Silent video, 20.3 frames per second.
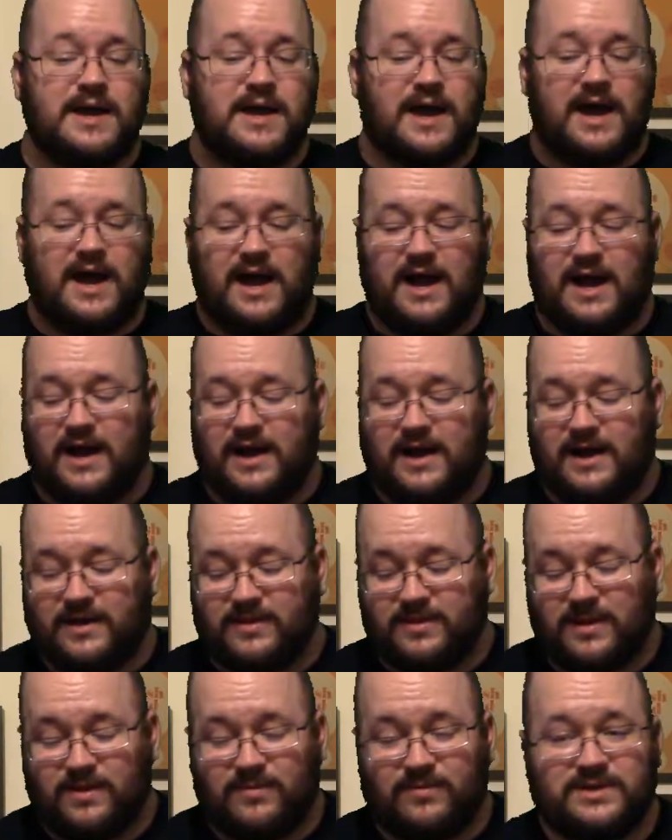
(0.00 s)

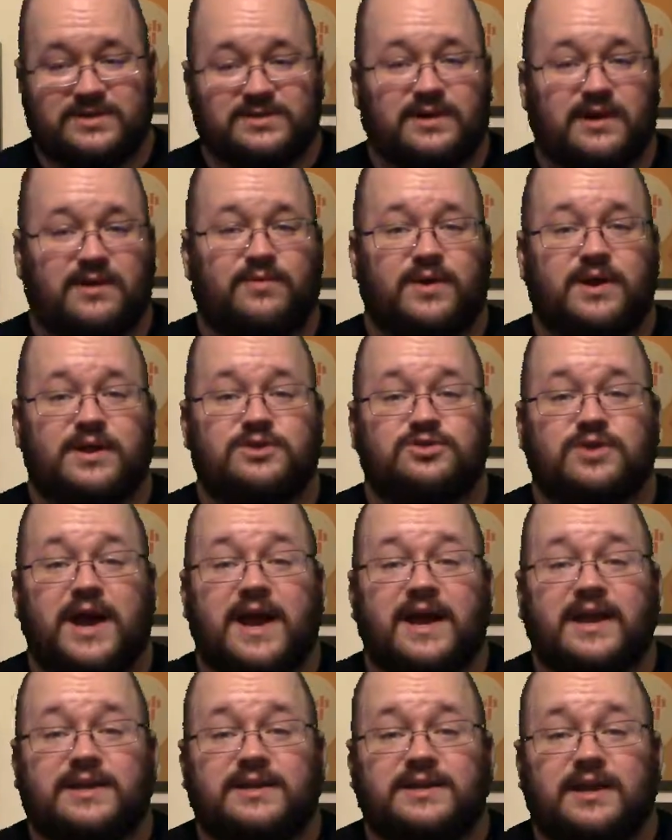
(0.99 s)
Then we saw Red
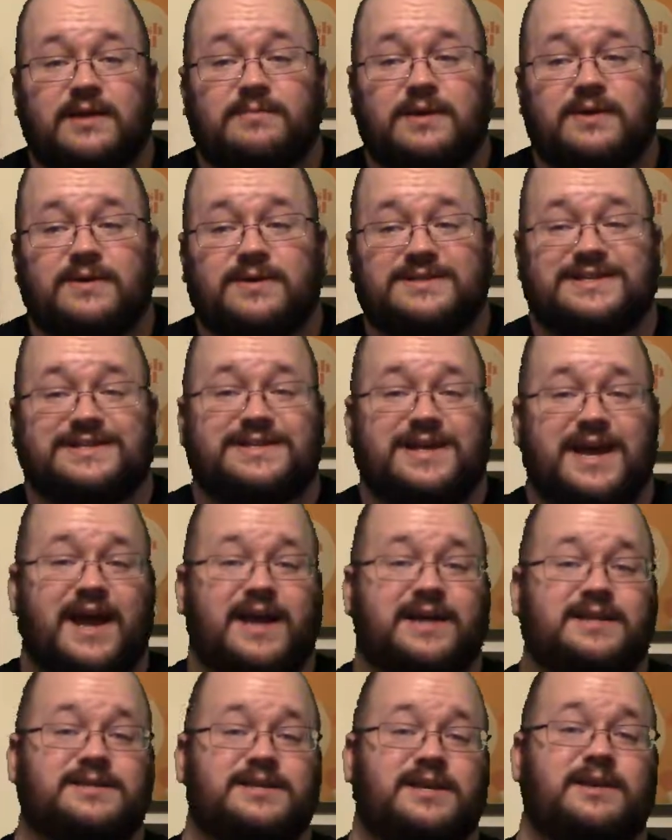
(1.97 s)
Dragon debut as a
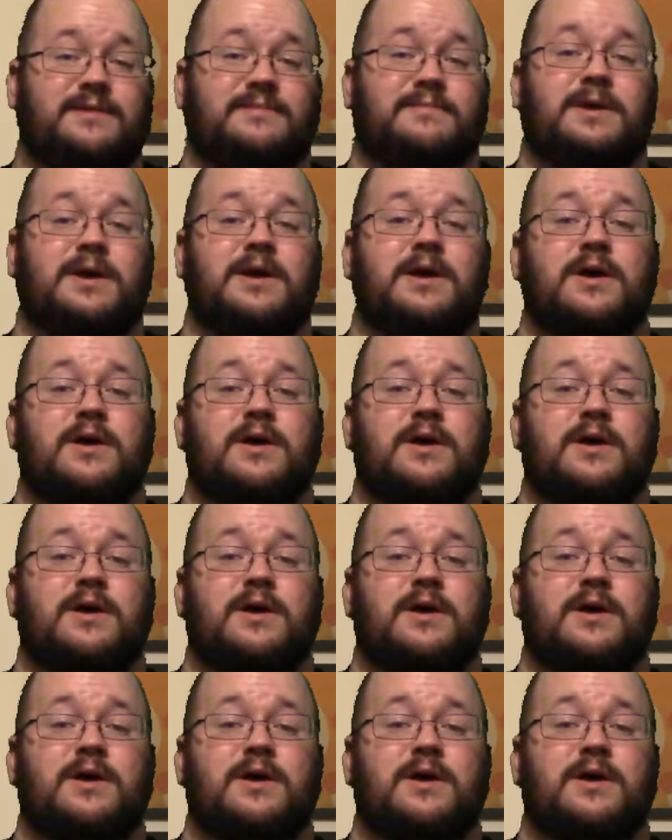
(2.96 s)
tag team.